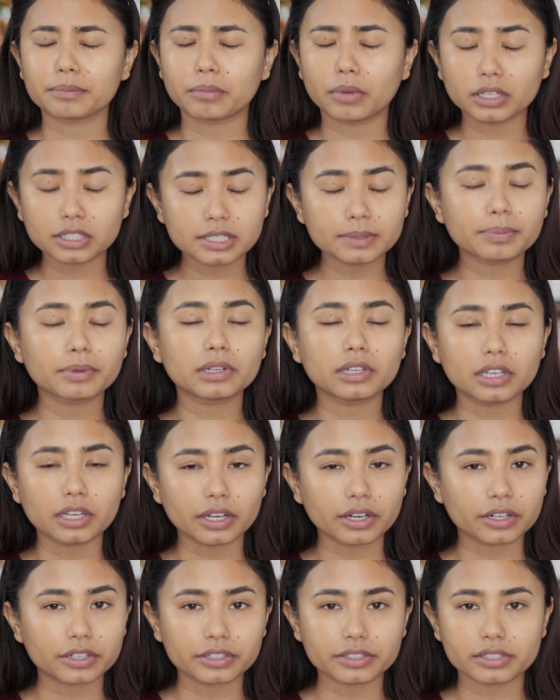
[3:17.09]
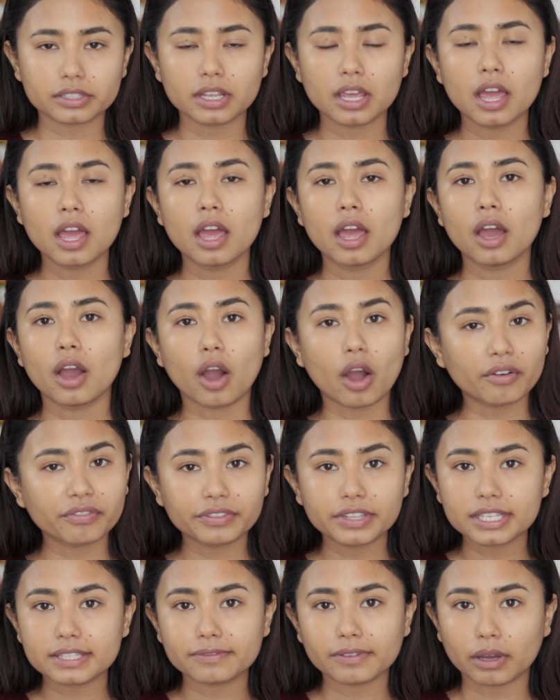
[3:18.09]
multiple layers
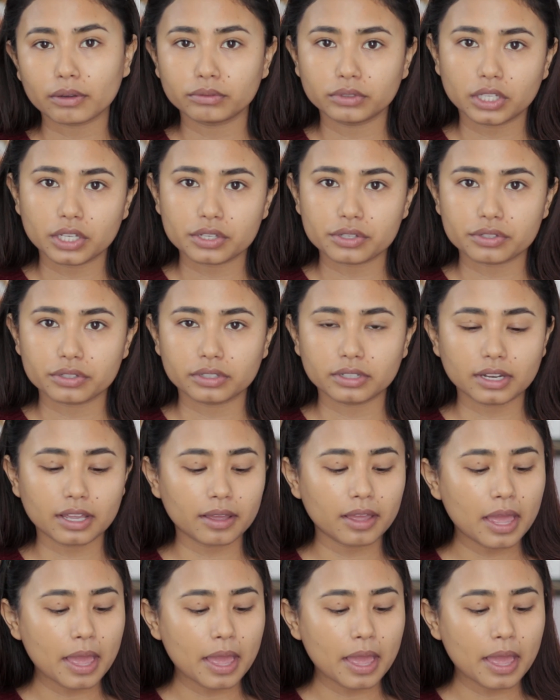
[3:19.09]
of this foundation,